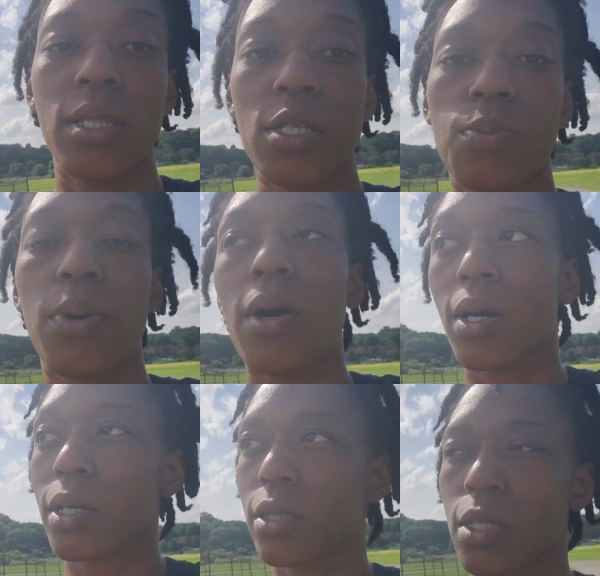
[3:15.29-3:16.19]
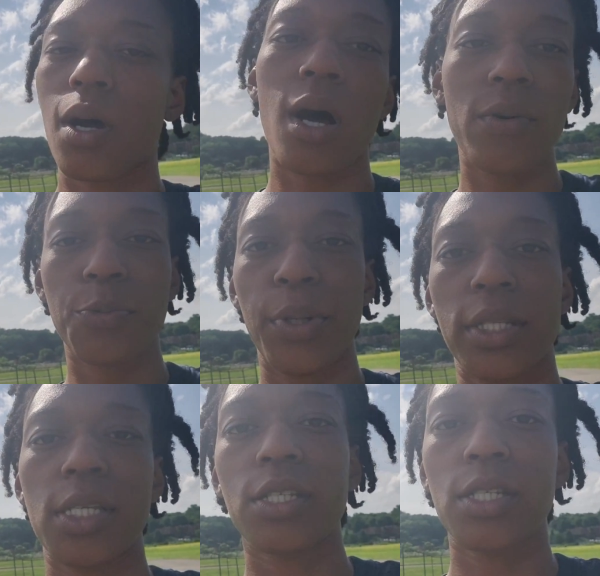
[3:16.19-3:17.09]
this park. So always pay
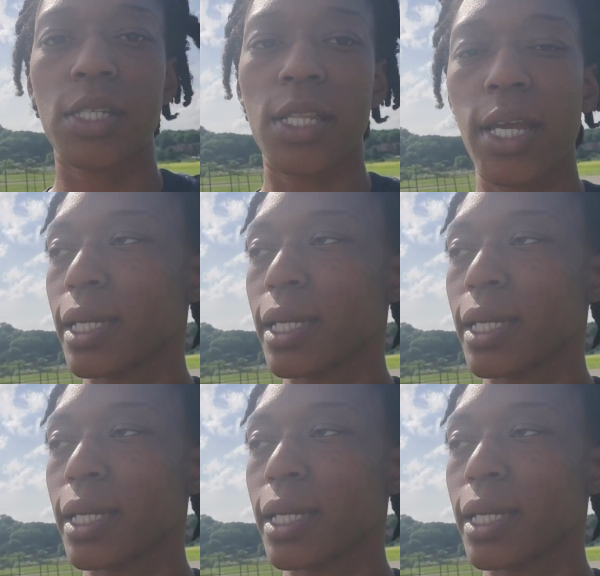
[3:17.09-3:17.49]
attention to that,